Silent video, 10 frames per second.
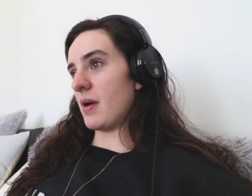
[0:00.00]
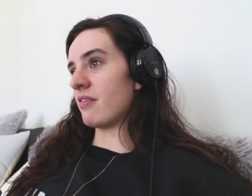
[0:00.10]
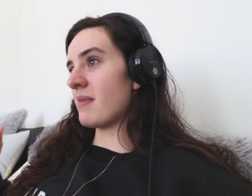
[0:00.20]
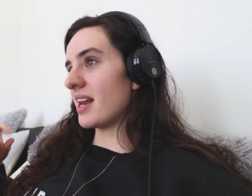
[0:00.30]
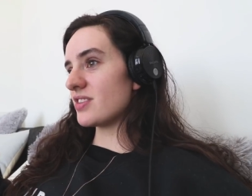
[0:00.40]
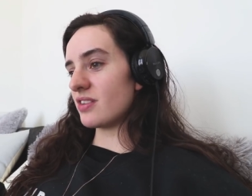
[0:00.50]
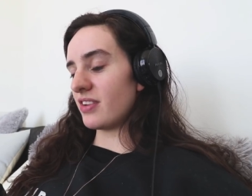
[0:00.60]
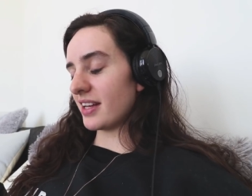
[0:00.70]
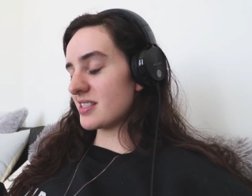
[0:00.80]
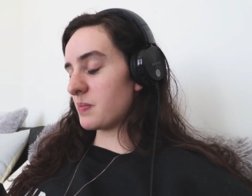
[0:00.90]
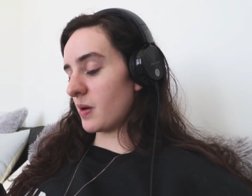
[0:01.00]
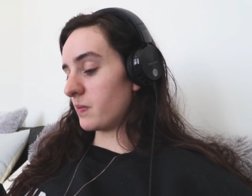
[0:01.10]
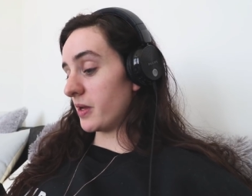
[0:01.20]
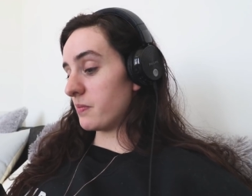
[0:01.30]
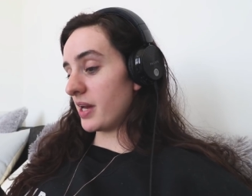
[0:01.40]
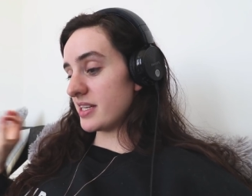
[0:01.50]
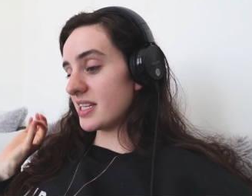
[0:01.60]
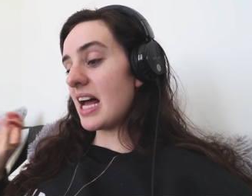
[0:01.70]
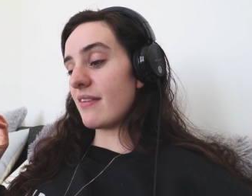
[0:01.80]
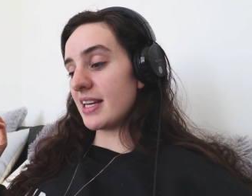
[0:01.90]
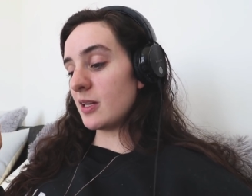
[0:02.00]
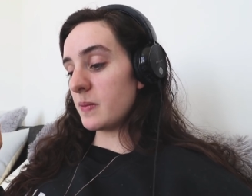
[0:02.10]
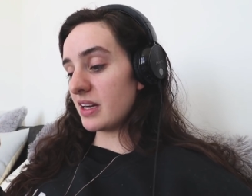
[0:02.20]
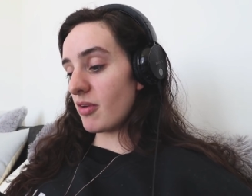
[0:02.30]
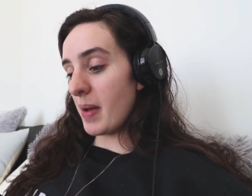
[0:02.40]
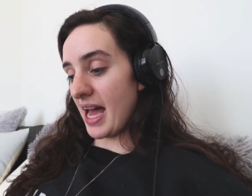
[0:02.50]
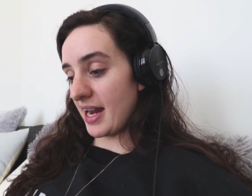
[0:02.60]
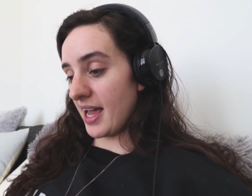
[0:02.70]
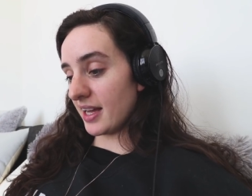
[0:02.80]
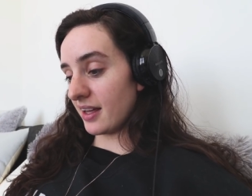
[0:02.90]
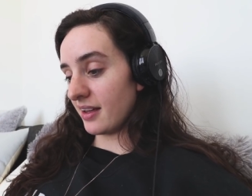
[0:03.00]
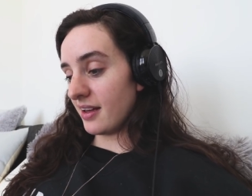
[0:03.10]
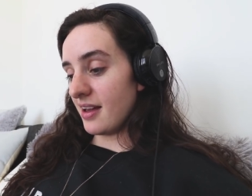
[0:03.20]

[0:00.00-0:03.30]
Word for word: But I've managed to fix the problem, but I did have a little bit of a panic,